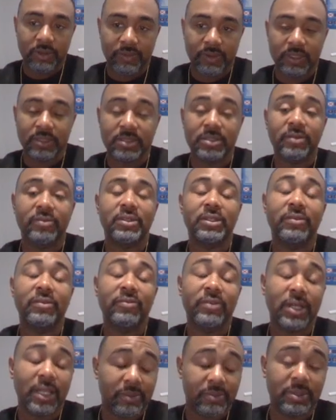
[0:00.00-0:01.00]
It's a
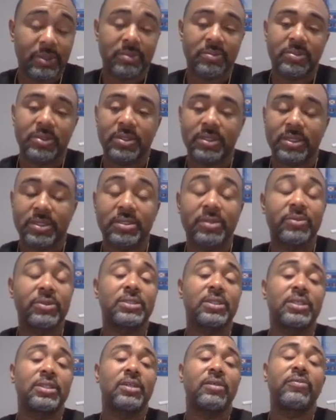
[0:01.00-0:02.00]
developing piece. This was
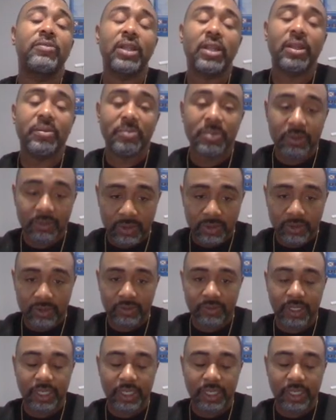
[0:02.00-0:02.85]
a development move.